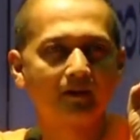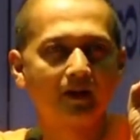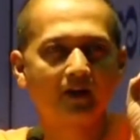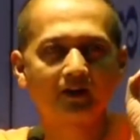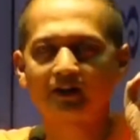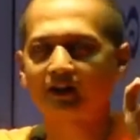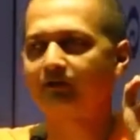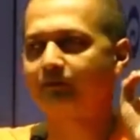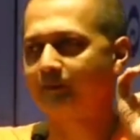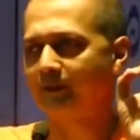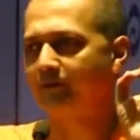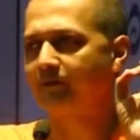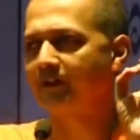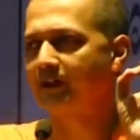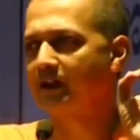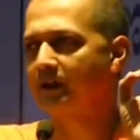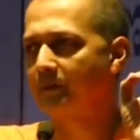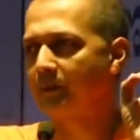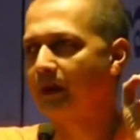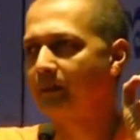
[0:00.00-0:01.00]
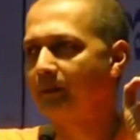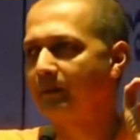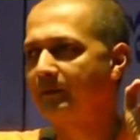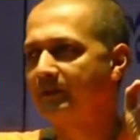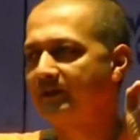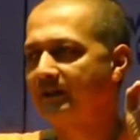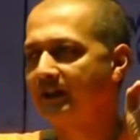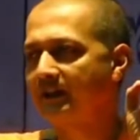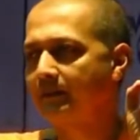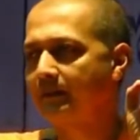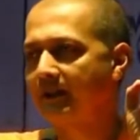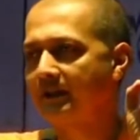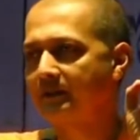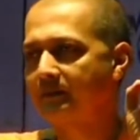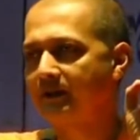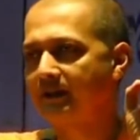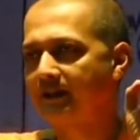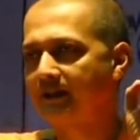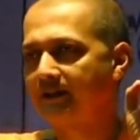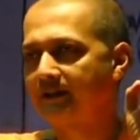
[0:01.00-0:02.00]
A tough, difficult problem is there in
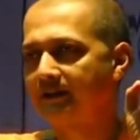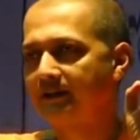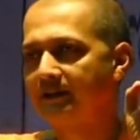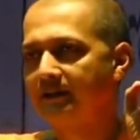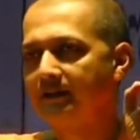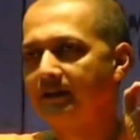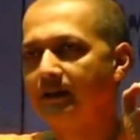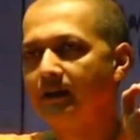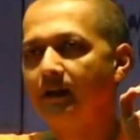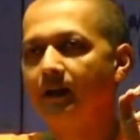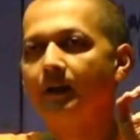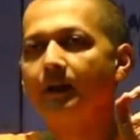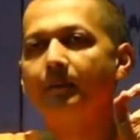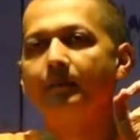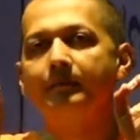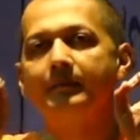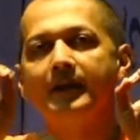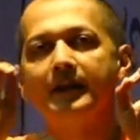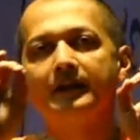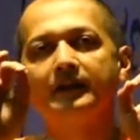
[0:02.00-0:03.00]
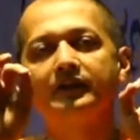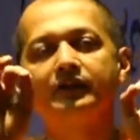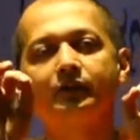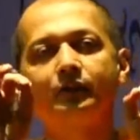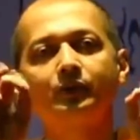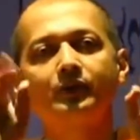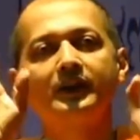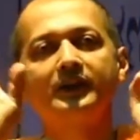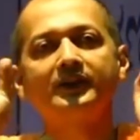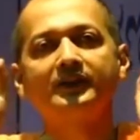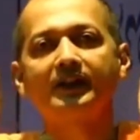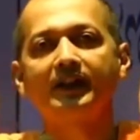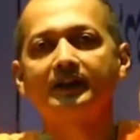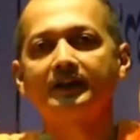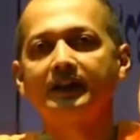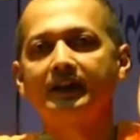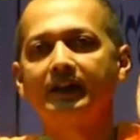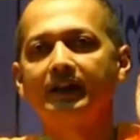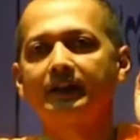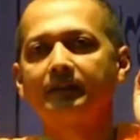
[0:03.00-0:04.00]
mathematics. Many students are
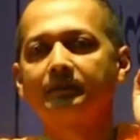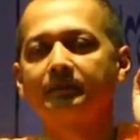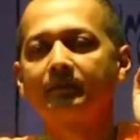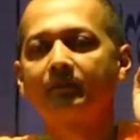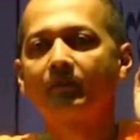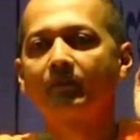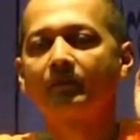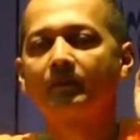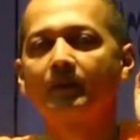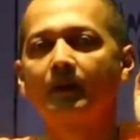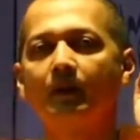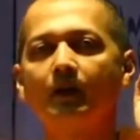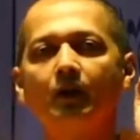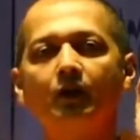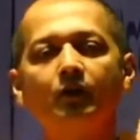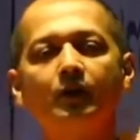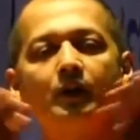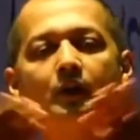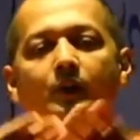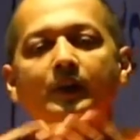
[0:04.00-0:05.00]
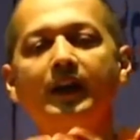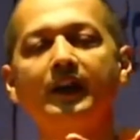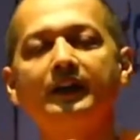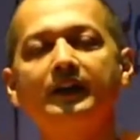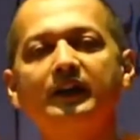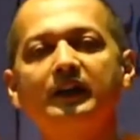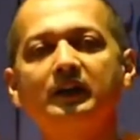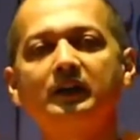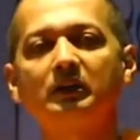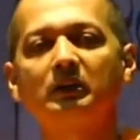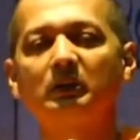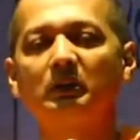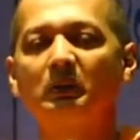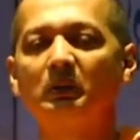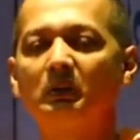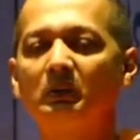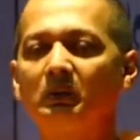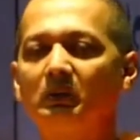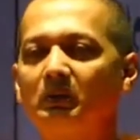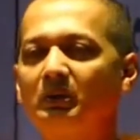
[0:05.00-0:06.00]
there who will look at it,
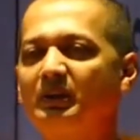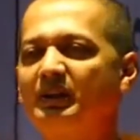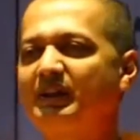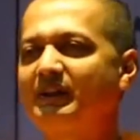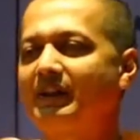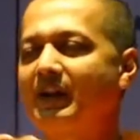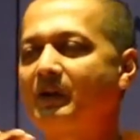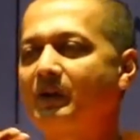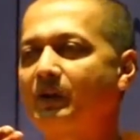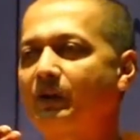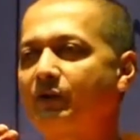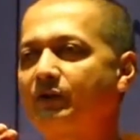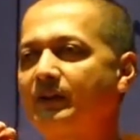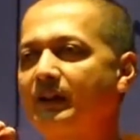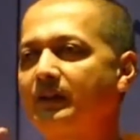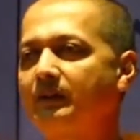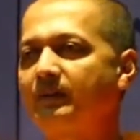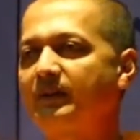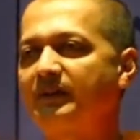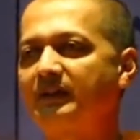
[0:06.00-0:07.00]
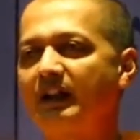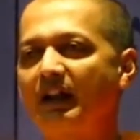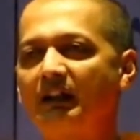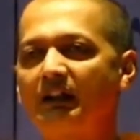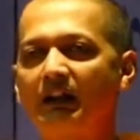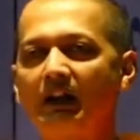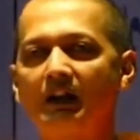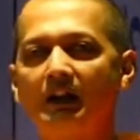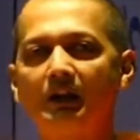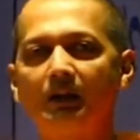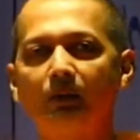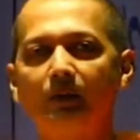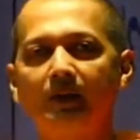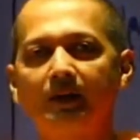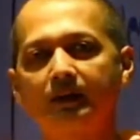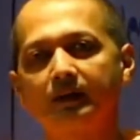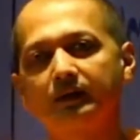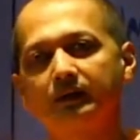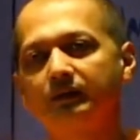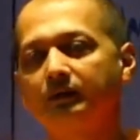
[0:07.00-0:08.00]
oh, it is out of syllabus, I can't do
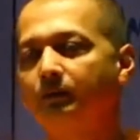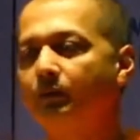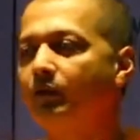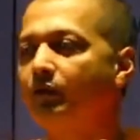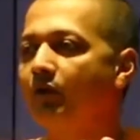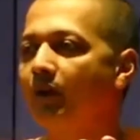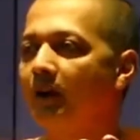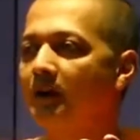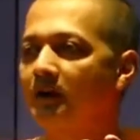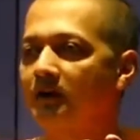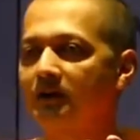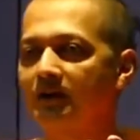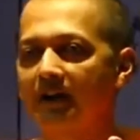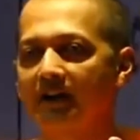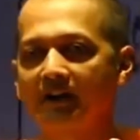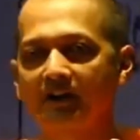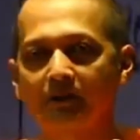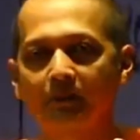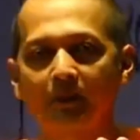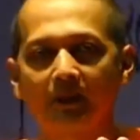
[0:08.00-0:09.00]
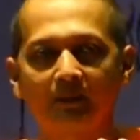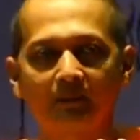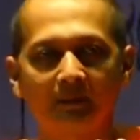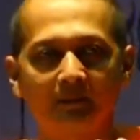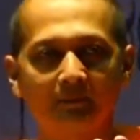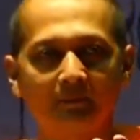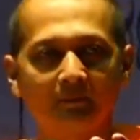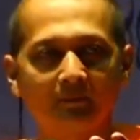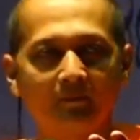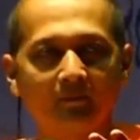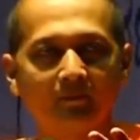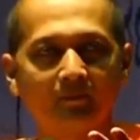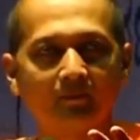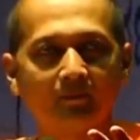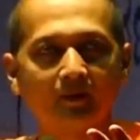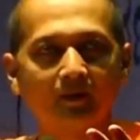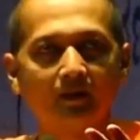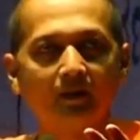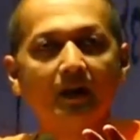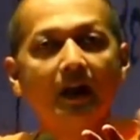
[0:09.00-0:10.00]
it. Move on to the next problem.
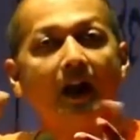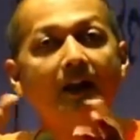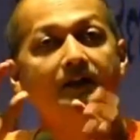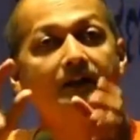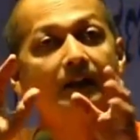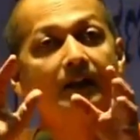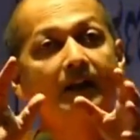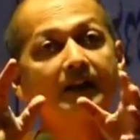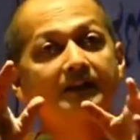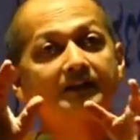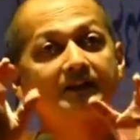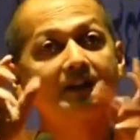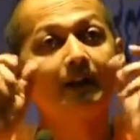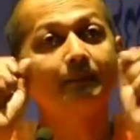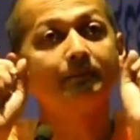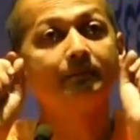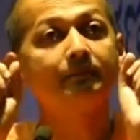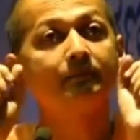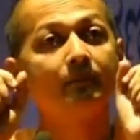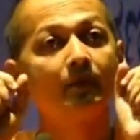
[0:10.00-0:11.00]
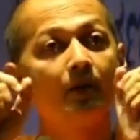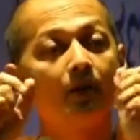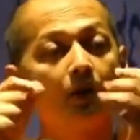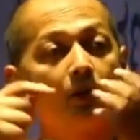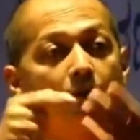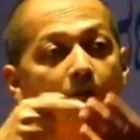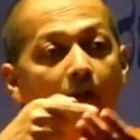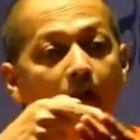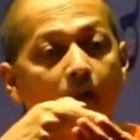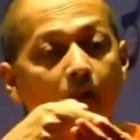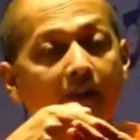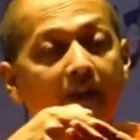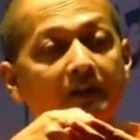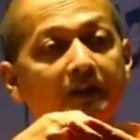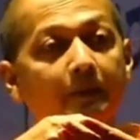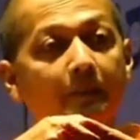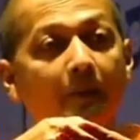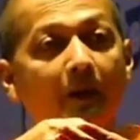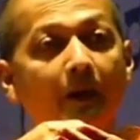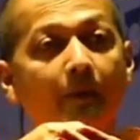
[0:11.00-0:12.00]
And there are some who will look
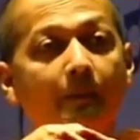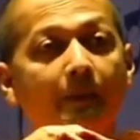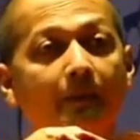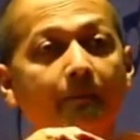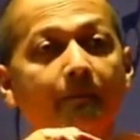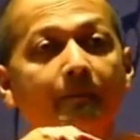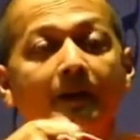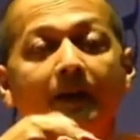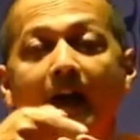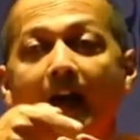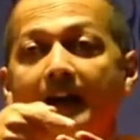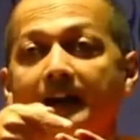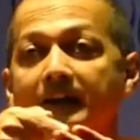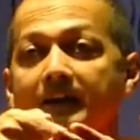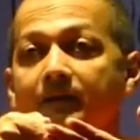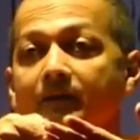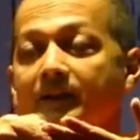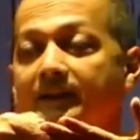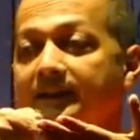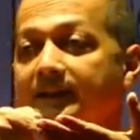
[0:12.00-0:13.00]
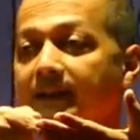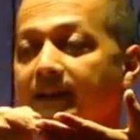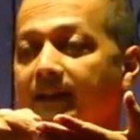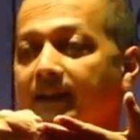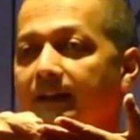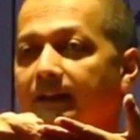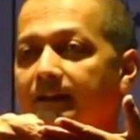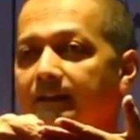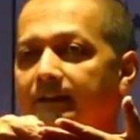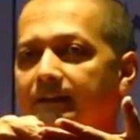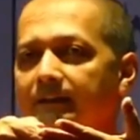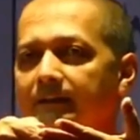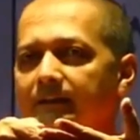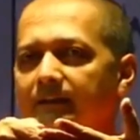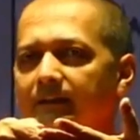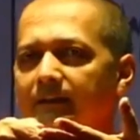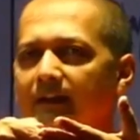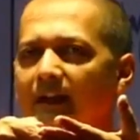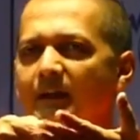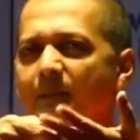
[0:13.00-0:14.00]
at the problem and they will say,
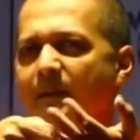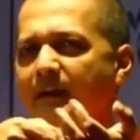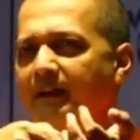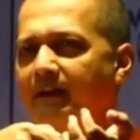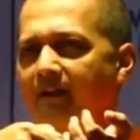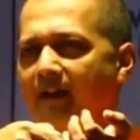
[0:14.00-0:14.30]
let me